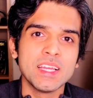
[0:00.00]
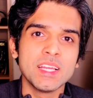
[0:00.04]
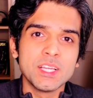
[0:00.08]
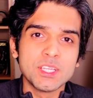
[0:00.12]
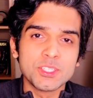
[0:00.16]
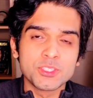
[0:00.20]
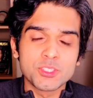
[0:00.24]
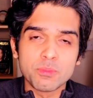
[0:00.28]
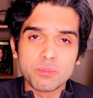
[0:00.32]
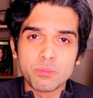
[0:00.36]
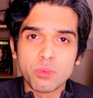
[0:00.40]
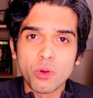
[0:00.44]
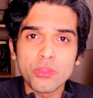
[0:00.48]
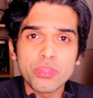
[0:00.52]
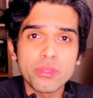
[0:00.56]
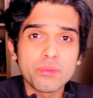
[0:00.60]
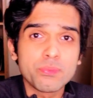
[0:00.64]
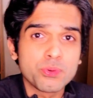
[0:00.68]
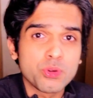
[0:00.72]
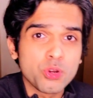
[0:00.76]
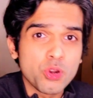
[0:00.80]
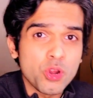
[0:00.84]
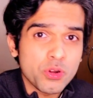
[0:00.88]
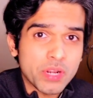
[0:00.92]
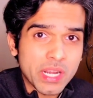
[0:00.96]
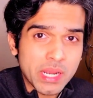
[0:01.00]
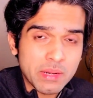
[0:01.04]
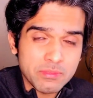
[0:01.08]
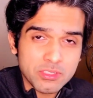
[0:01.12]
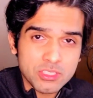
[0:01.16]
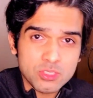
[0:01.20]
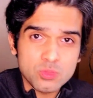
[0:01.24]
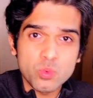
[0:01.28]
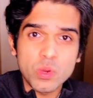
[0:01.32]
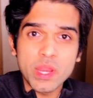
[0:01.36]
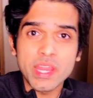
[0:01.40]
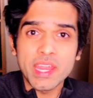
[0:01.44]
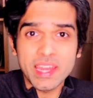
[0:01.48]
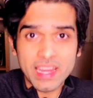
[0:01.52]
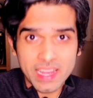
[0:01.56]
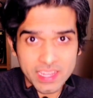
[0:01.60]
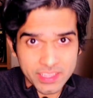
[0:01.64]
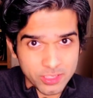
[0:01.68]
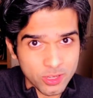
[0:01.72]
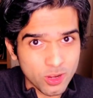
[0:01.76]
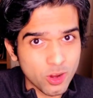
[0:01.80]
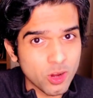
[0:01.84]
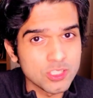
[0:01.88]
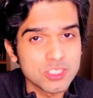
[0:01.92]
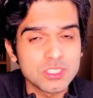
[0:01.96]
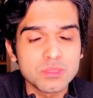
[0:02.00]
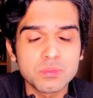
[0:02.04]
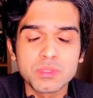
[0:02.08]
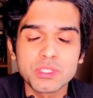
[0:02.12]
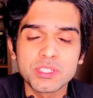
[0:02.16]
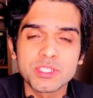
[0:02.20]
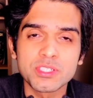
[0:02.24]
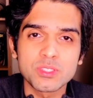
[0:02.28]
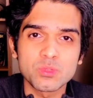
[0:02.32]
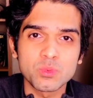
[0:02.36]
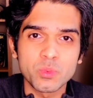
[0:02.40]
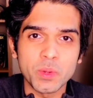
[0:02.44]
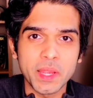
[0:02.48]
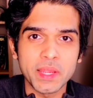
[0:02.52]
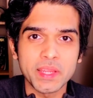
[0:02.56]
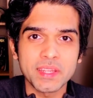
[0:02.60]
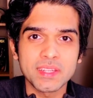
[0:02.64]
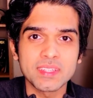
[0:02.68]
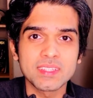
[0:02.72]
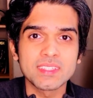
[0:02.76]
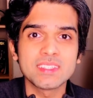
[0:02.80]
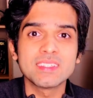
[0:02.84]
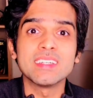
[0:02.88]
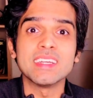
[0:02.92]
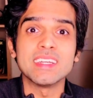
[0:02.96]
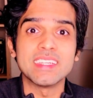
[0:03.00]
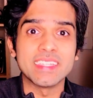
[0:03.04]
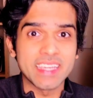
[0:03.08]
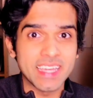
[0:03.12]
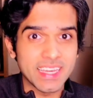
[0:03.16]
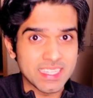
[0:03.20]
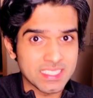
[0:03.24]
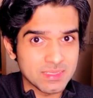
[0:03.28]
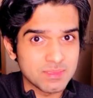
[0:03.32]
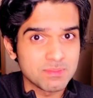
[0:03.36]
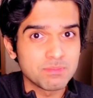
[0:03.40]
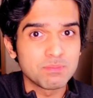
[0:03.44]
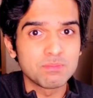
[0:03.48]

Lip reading: So both the programmer's way and the entrepreneur's way, again